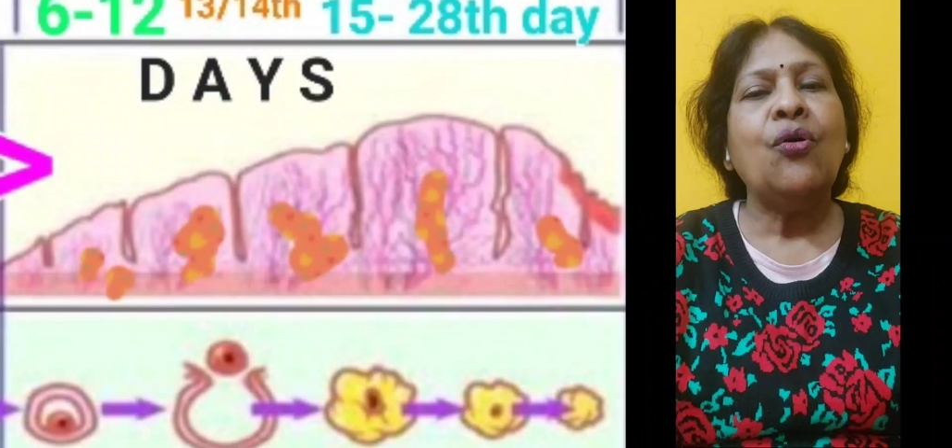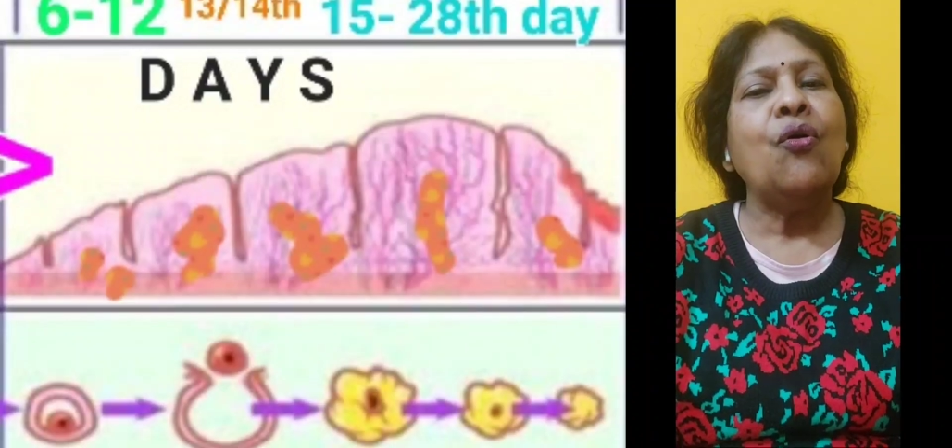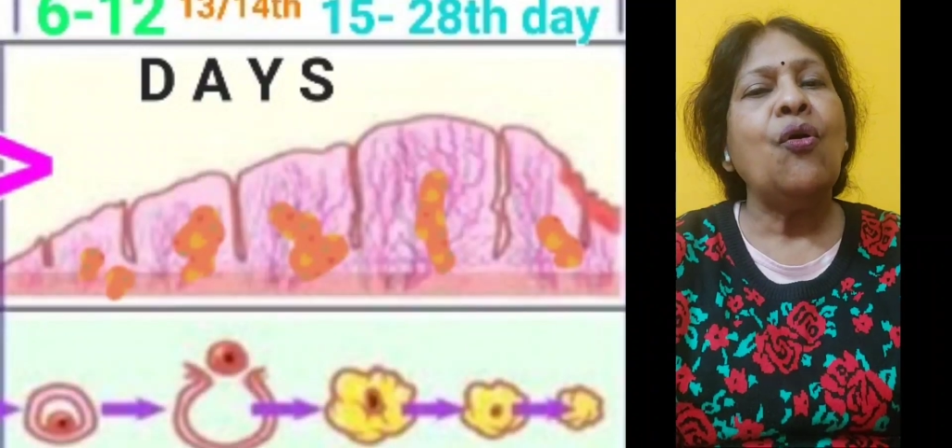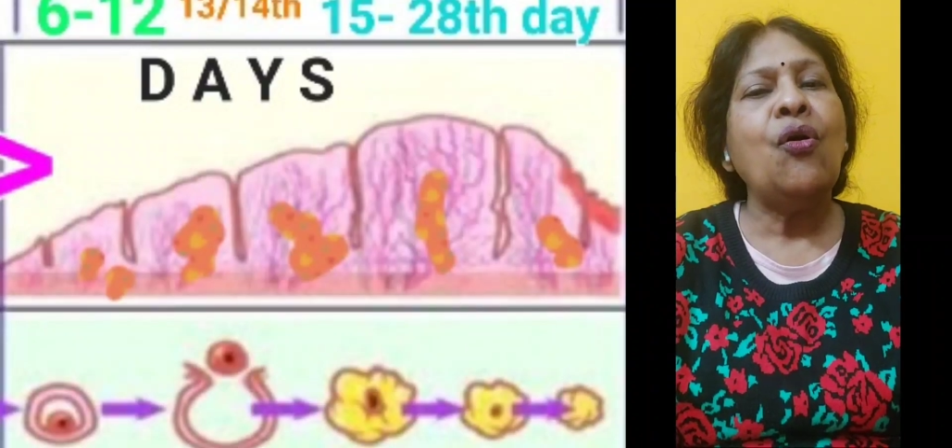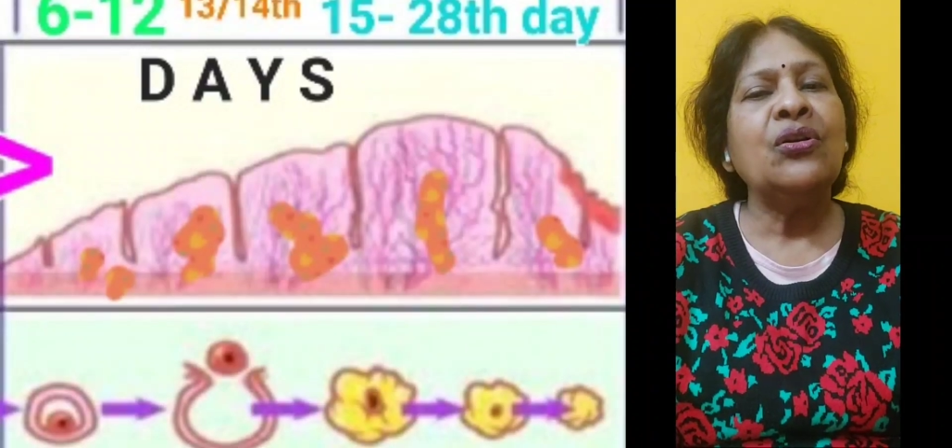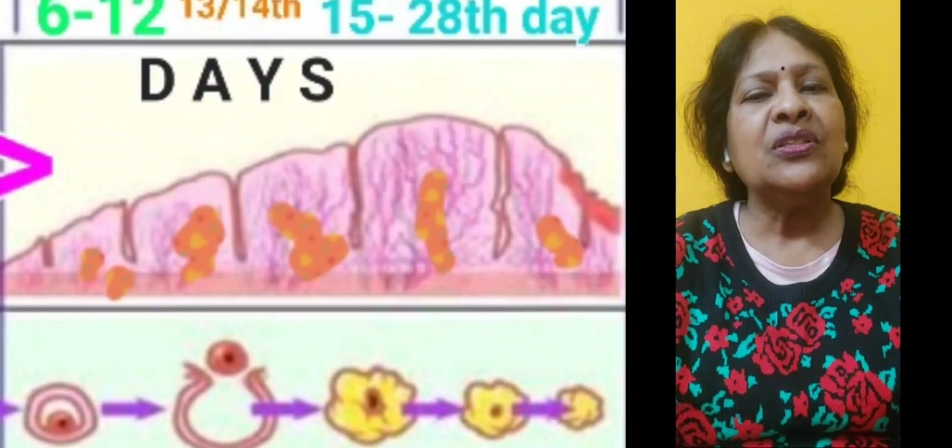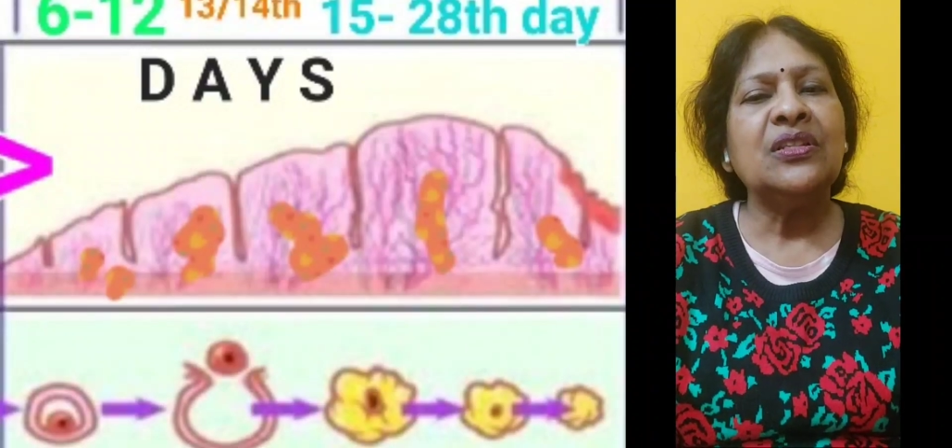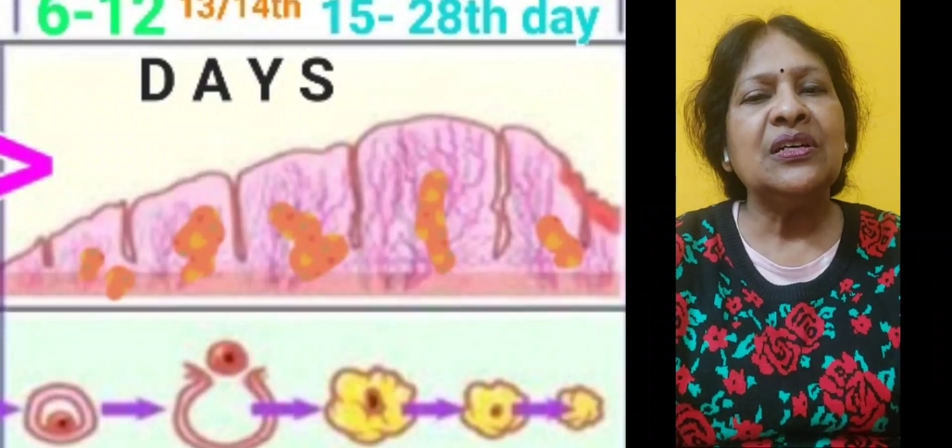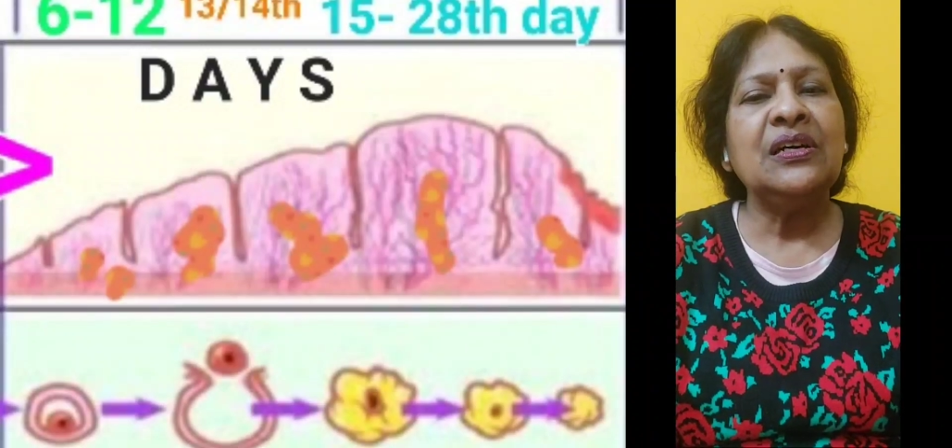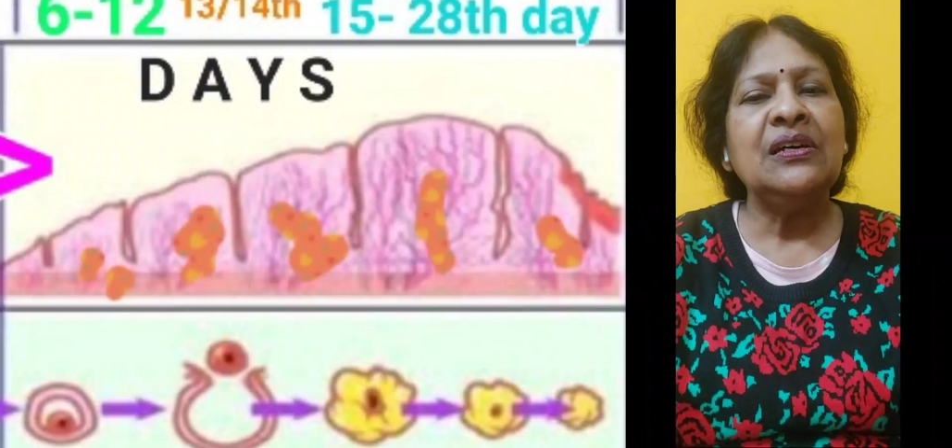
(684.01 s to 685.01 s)
or
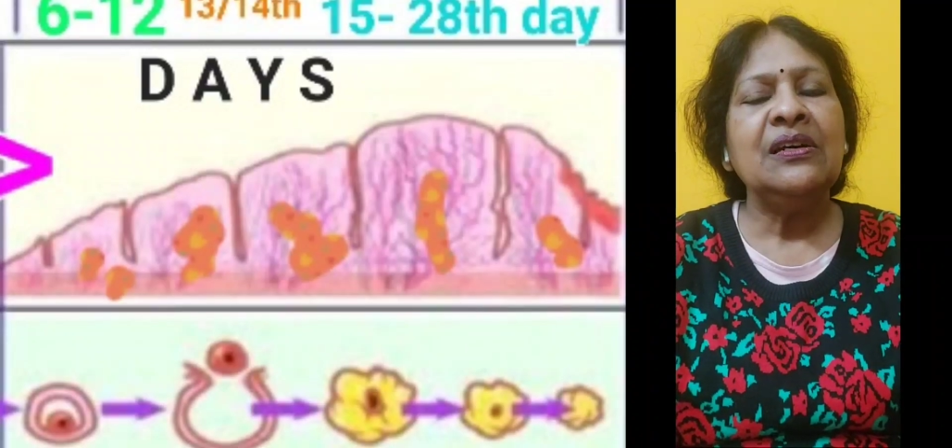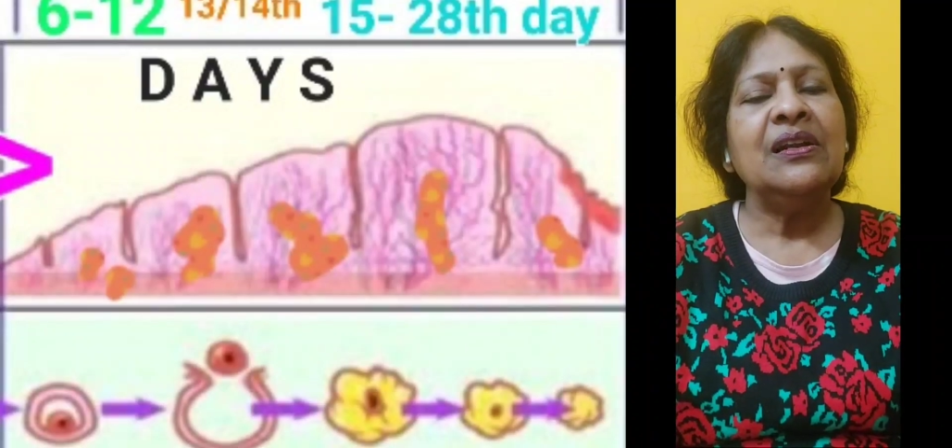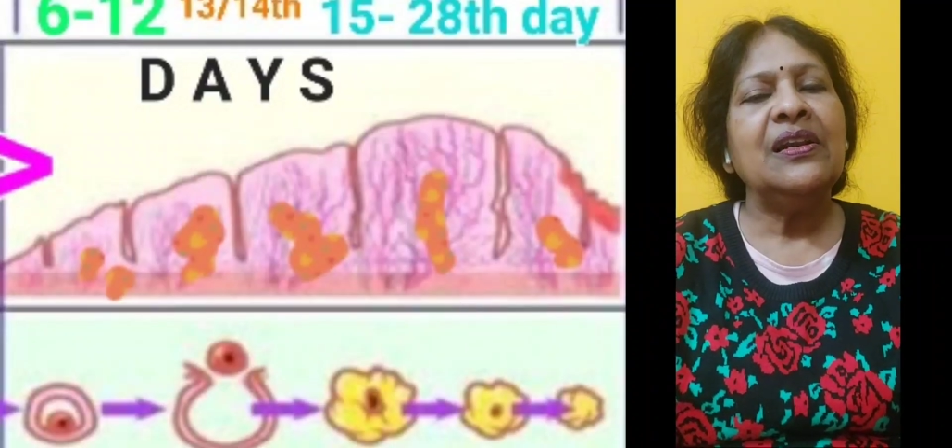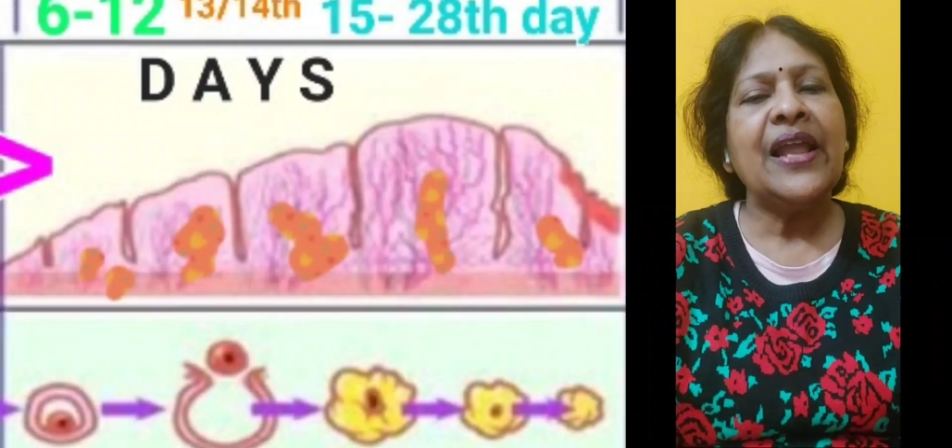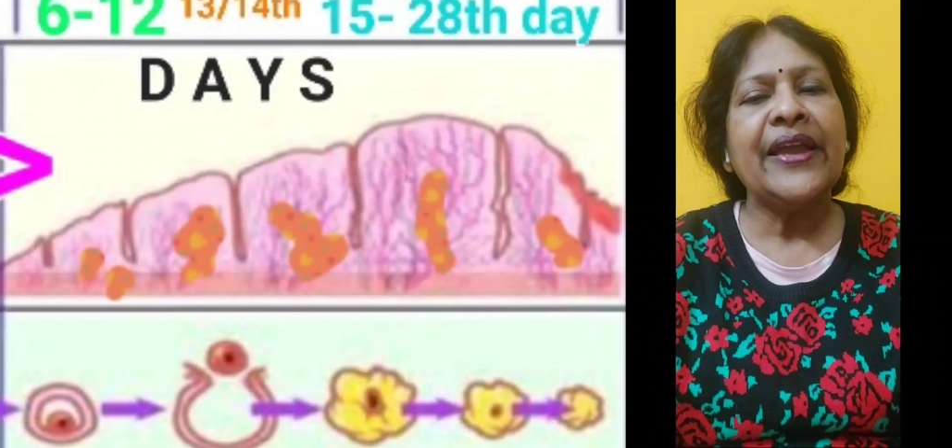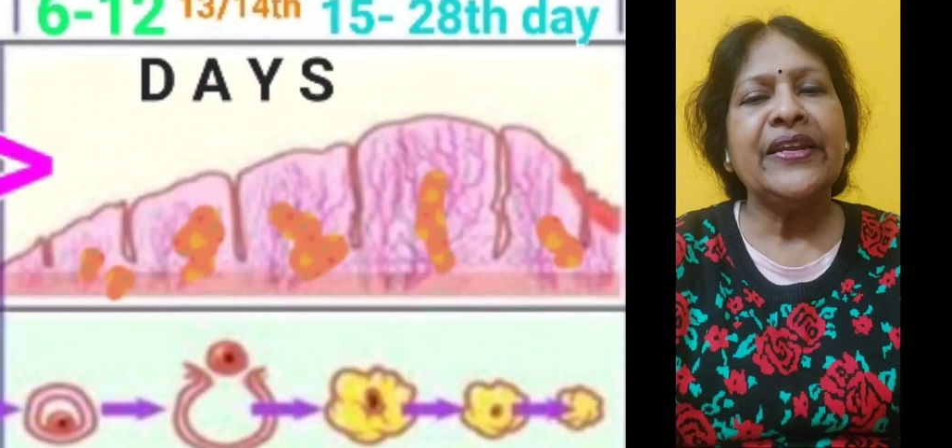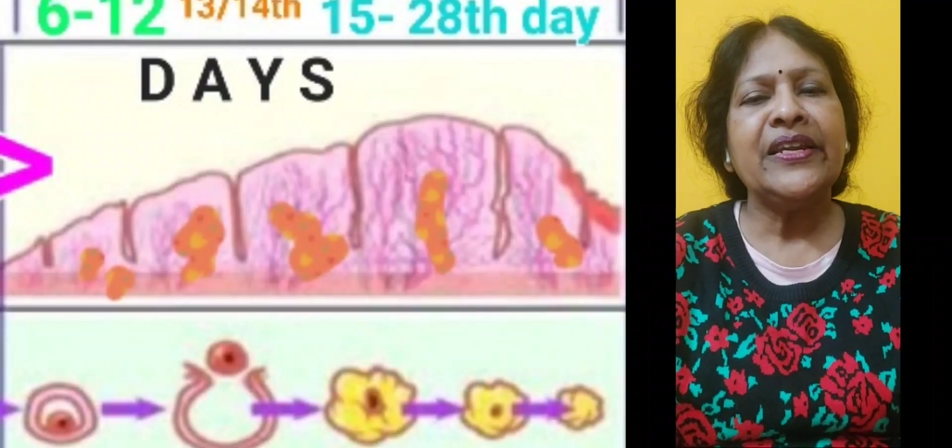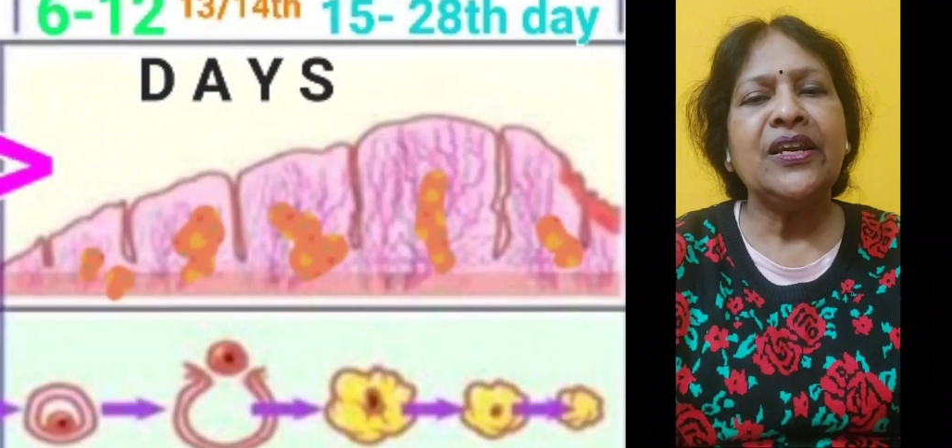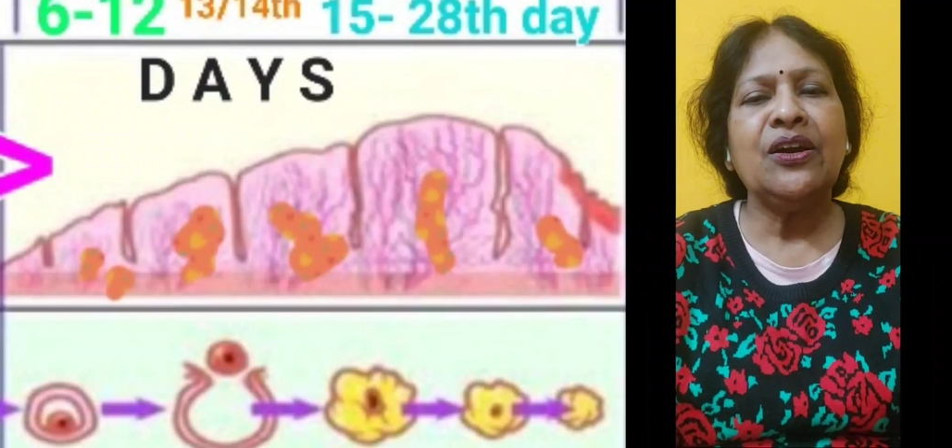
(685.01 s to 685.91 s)
the lining